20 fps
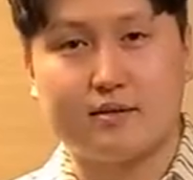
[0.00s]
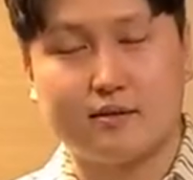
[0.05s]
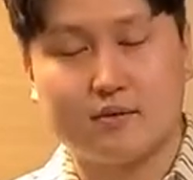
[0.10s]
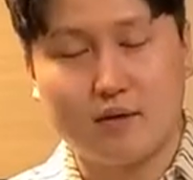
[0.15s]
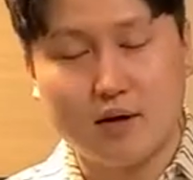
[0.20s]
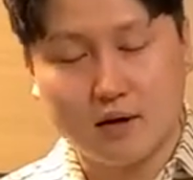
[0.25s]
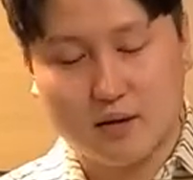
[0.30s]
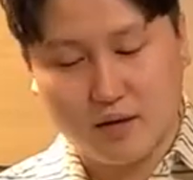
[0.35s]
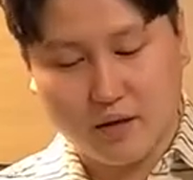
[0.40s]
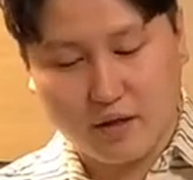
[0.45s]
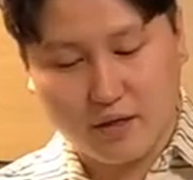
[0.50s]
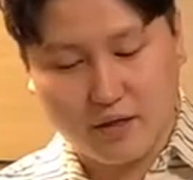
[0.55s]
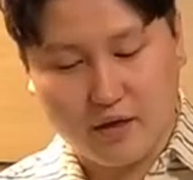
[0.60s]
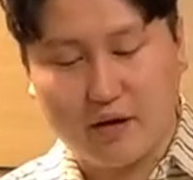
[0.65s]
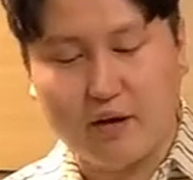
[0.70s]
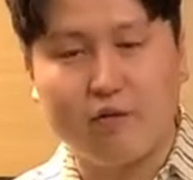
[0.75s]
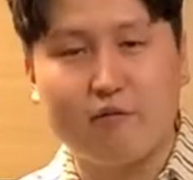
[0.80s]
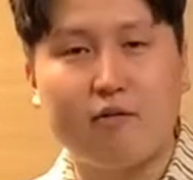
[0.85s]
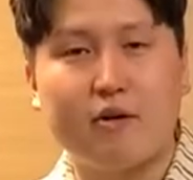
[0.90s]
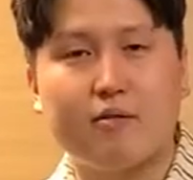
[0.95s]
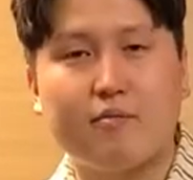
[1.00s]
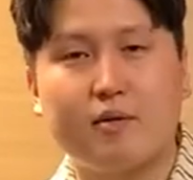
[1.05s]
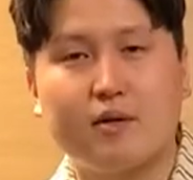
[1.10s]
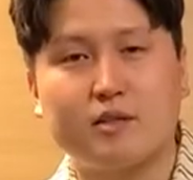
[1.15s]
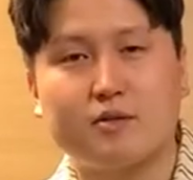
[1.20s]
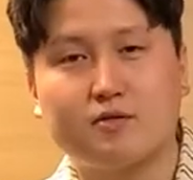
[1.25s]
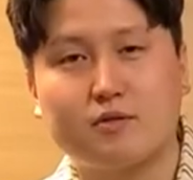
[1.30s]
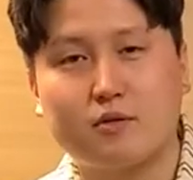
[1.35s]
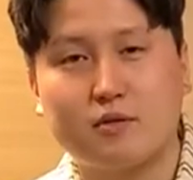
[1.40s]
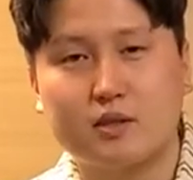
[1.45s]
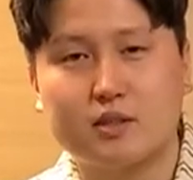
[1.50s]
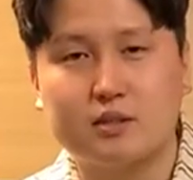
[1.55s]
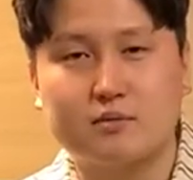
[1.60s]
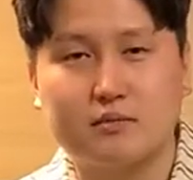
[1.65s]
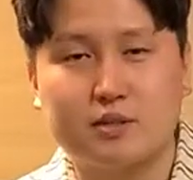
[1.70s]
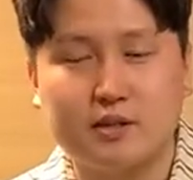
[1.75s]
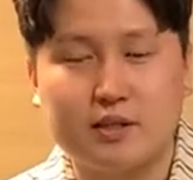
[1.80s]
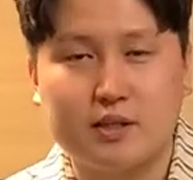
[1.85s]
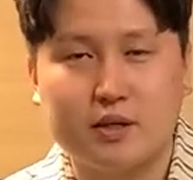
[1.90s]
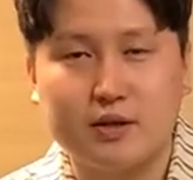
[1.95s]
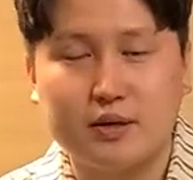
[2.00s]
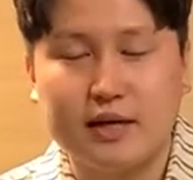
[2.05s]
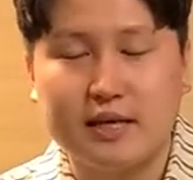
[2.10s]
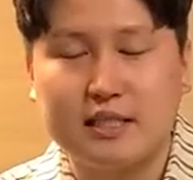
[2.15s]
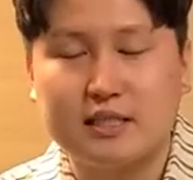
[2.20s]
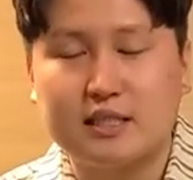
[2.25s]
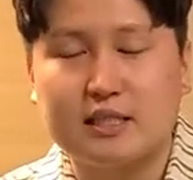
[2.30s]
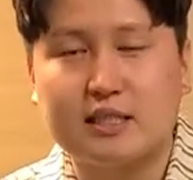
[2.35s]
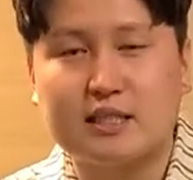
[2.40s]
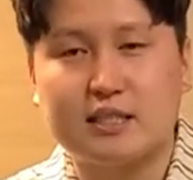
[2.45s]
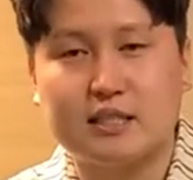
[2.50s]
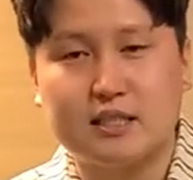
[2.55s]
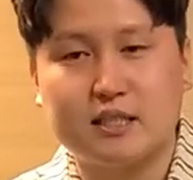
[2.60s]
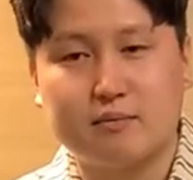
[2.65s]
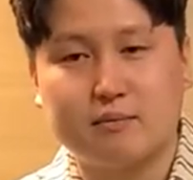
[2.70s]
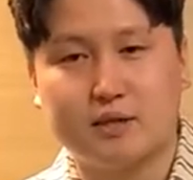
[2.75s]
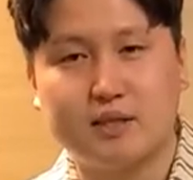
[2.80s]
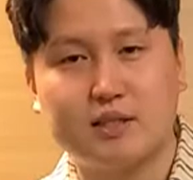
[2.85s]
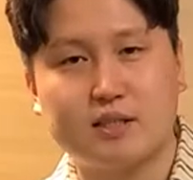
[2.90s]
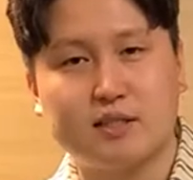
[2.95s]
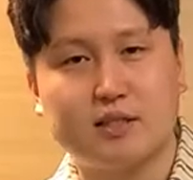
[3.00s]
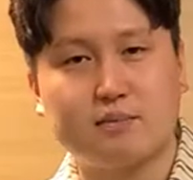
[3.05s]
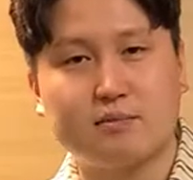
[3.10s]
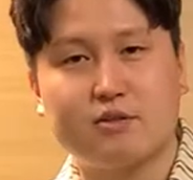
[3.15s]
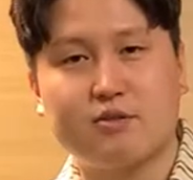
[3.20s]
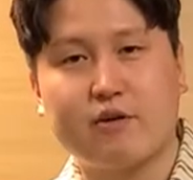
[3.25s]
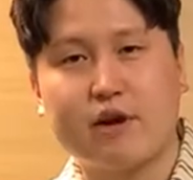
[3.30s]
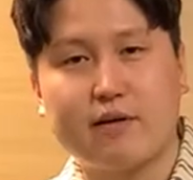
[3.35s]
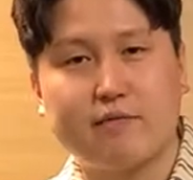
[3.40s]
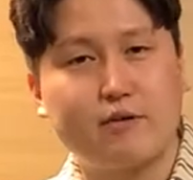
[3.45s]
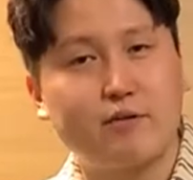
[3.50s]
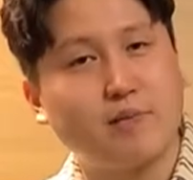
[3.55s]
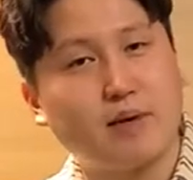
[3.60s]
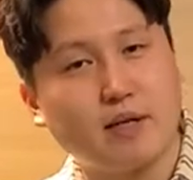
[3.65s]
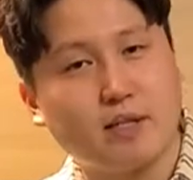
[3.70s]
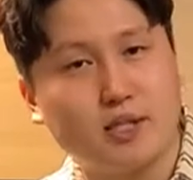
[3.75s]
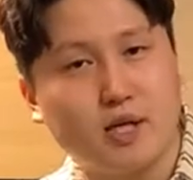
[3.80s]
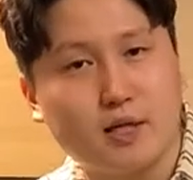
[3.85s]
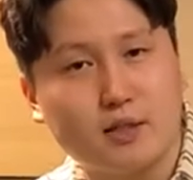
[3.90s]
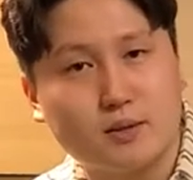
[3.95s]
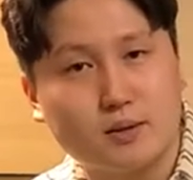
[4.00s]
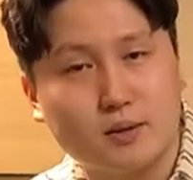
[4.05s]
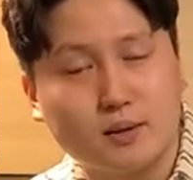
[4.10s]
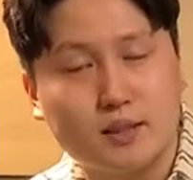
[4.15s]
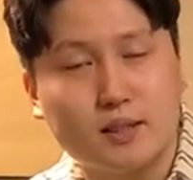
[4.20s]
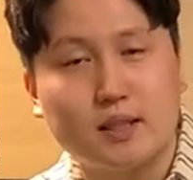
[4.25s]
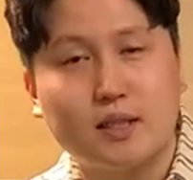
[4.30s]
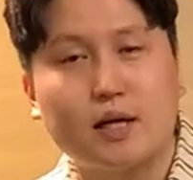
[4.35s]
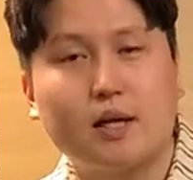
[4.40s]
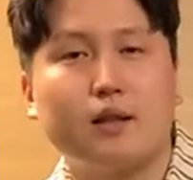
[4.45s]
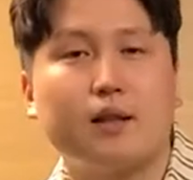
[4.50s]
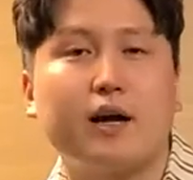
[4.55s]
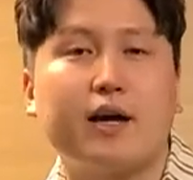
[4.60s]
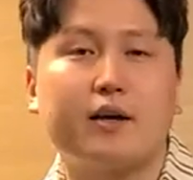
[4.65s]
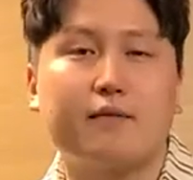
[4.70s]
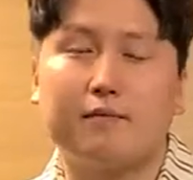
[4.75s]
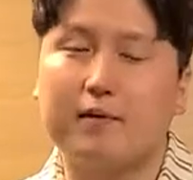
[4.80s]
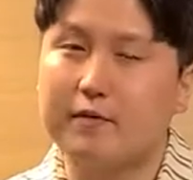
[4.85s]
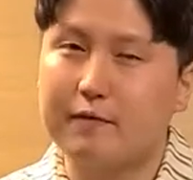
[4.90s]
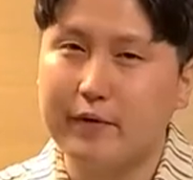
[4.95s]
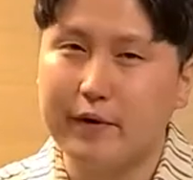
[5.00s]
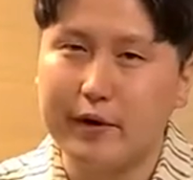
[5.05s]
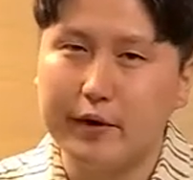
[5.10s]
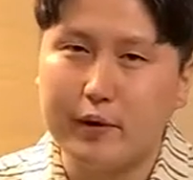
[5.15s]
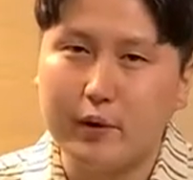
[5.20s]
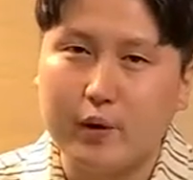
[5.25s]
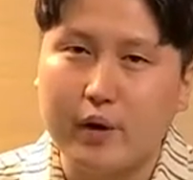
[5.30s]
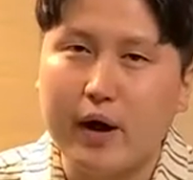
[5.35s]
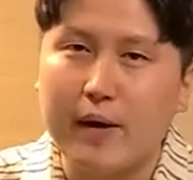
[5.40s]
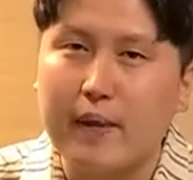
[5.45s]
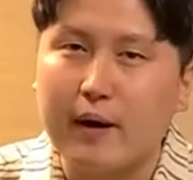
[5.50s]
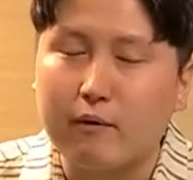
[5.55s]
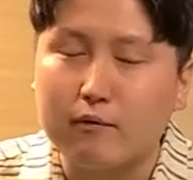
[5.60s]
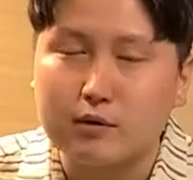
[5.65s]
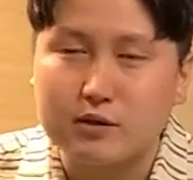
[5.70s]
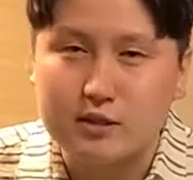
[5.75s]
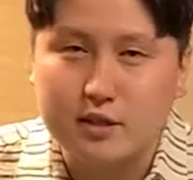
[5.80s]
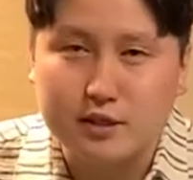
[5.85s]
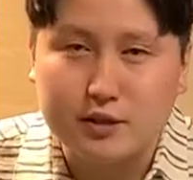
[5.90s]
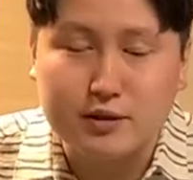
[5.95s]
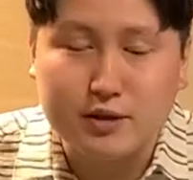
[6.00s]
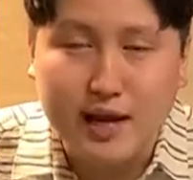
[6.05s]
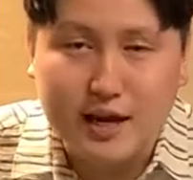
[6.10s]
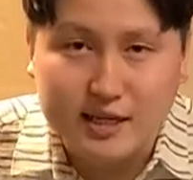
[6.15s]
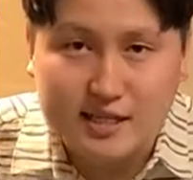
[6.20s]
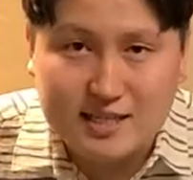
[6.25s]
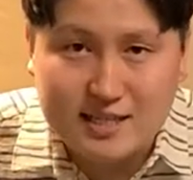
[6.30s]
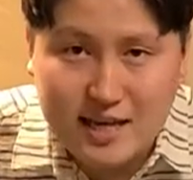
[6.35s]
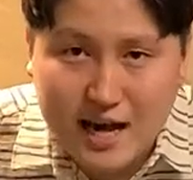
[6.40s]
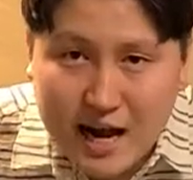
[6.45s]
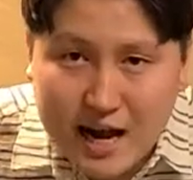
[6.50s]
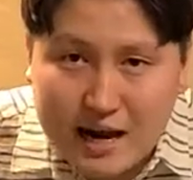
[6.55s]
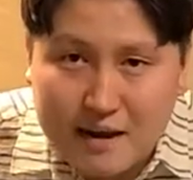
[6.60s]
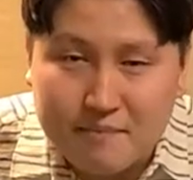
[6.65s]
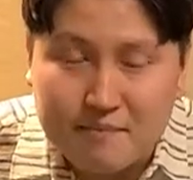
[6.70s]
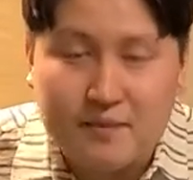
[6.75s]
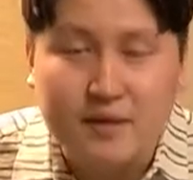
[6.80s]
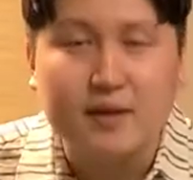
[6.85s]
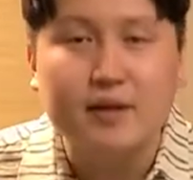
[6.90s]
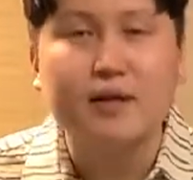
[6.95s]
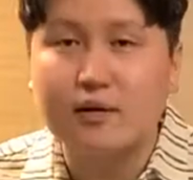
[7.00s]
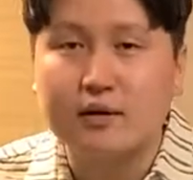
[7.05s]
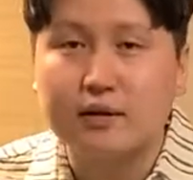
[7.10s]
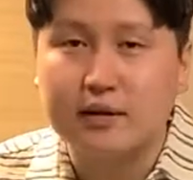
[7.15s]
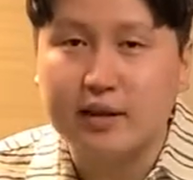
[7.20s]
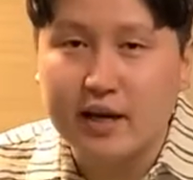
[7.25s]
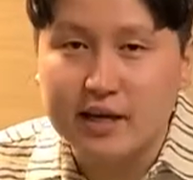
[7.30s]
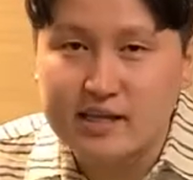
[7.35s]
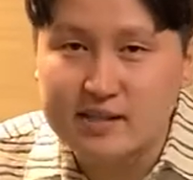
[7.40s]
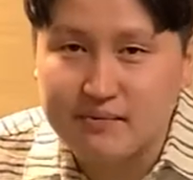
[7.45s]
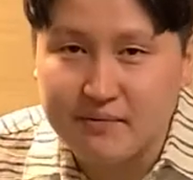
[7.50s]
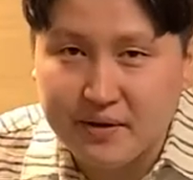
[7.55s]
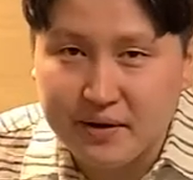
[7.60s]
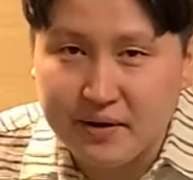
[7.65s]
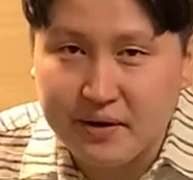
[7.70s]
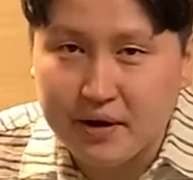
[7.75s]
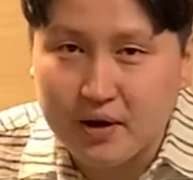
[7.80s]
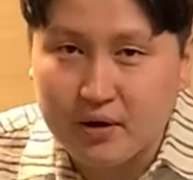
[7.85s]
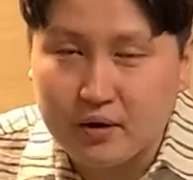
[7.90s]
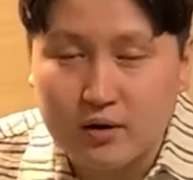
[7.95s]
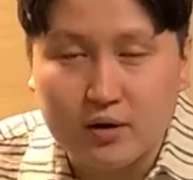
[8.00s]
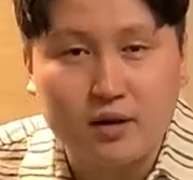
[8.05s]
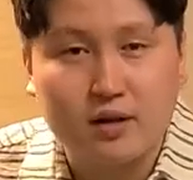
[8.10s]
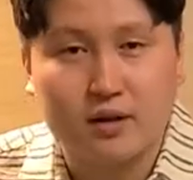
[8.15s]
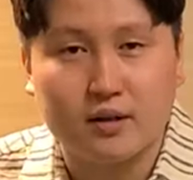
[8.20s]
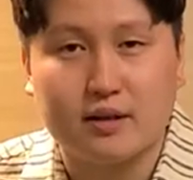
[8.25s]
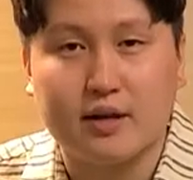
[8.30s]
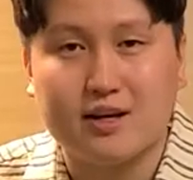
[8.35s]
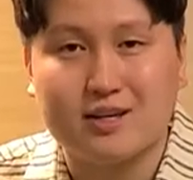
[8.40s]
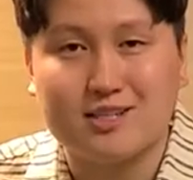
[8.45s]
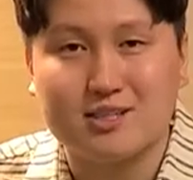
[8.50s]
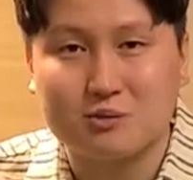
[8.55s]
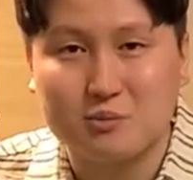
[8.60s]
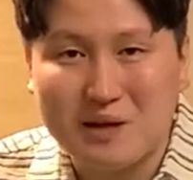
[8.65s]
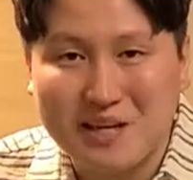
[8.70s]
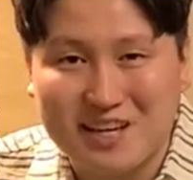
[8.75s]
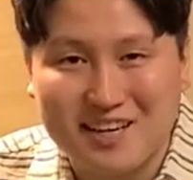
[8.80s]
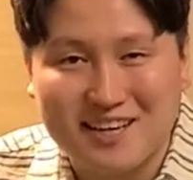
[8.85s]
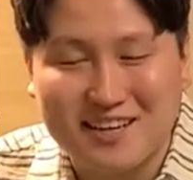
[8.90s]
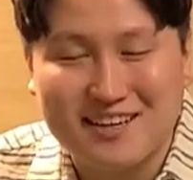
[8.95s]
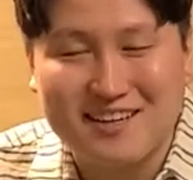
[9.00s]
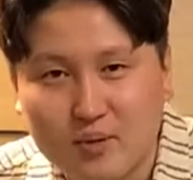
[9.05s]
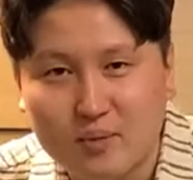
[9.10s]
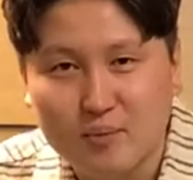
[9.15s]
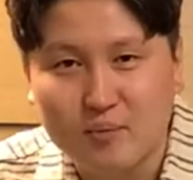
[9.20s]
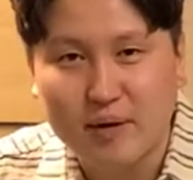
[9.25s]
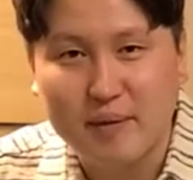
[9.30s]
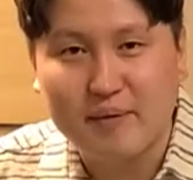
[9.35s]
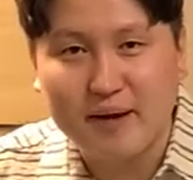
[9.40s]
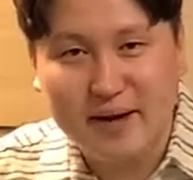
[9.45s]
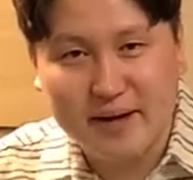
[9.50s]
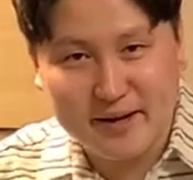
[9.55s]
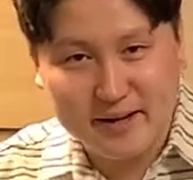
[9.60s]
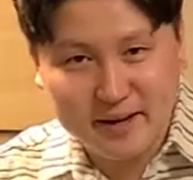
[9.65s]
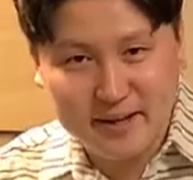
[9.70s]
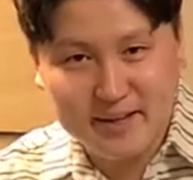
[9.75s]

Well, thank you very much for watching video and please subscribe to my channel and like my video and I will see you next time in the next video next week. Bye bye.